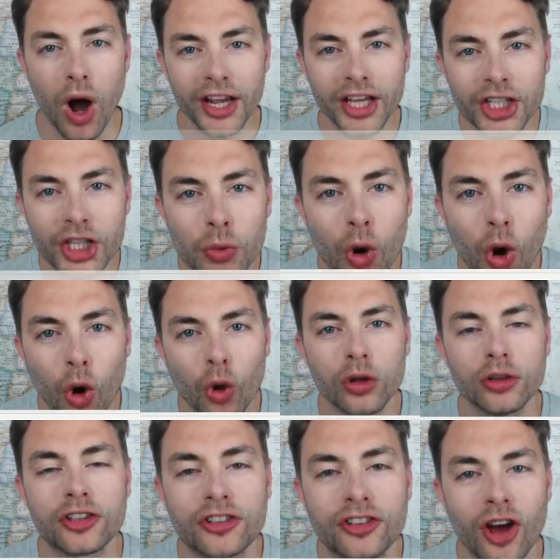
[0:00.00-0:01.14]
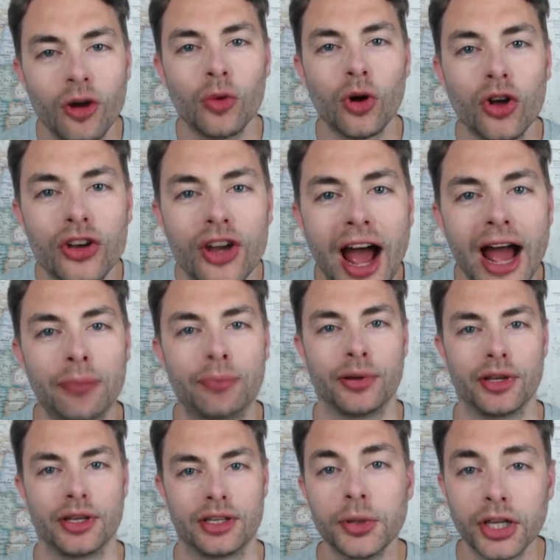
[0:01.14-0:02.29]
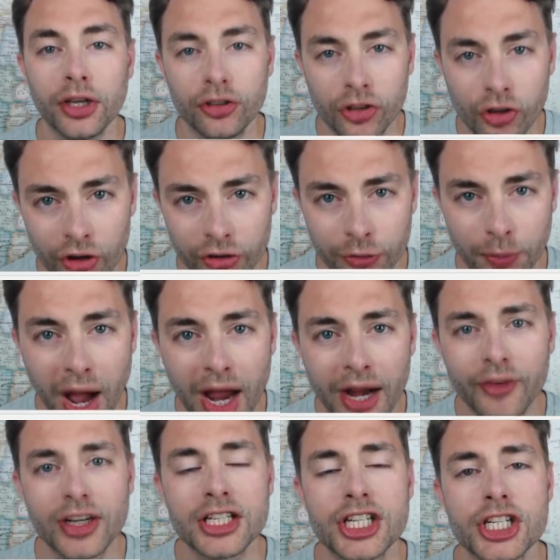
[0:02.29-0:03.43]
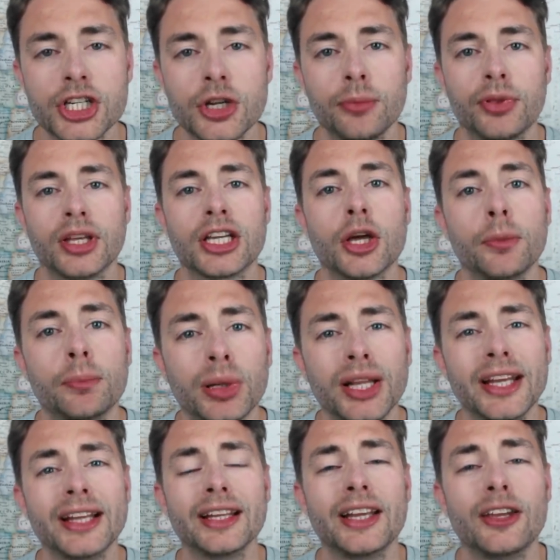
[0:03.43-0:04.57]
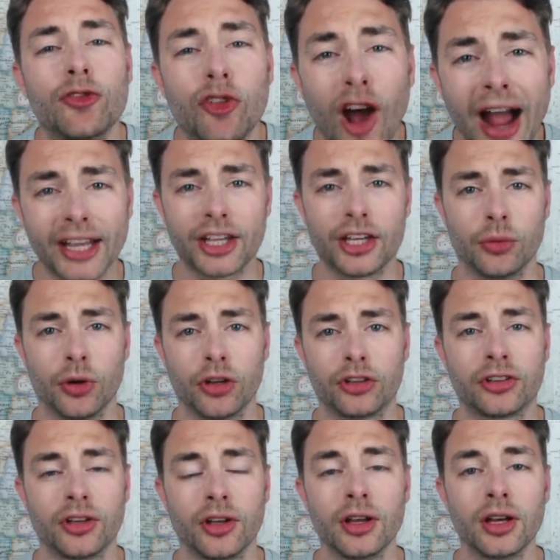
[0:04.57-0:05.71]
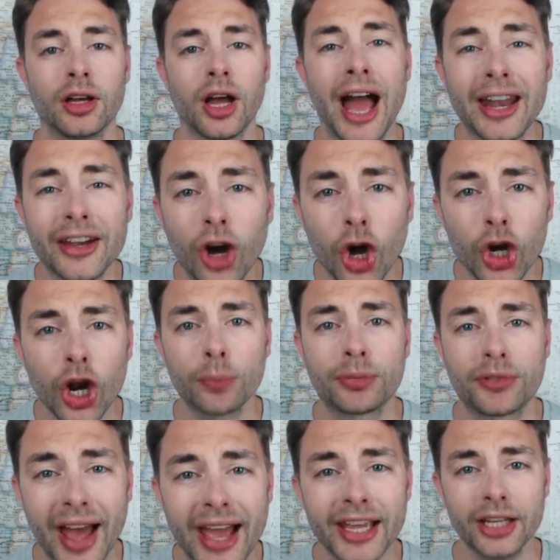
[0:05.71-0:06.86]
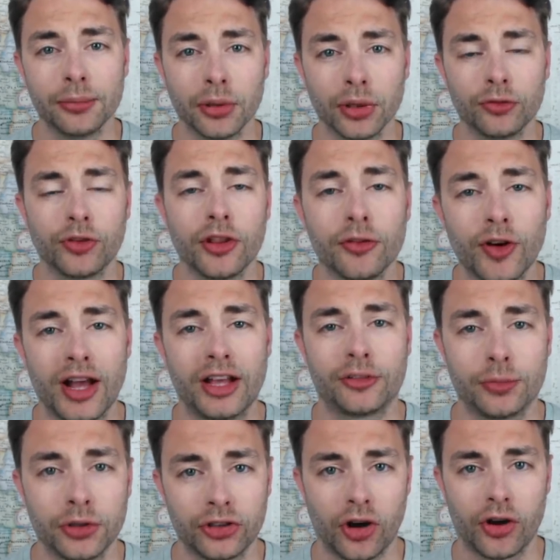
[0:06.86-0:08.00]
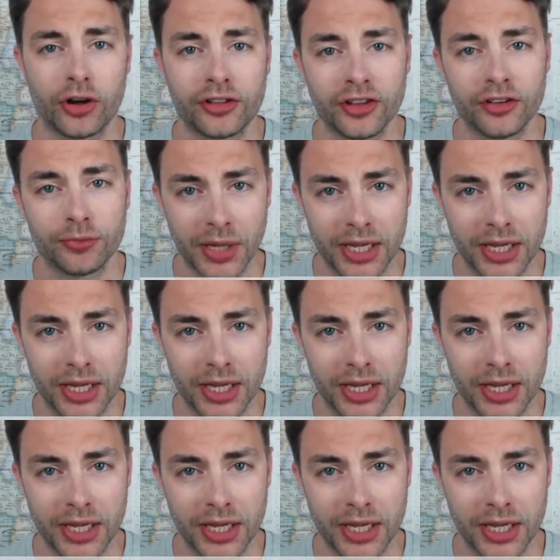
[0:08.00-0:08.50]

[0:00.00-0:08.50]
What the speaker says: Why are you all so unhappy? Because you're aspiring to something completely vacuous and unobtainable for the vast majority of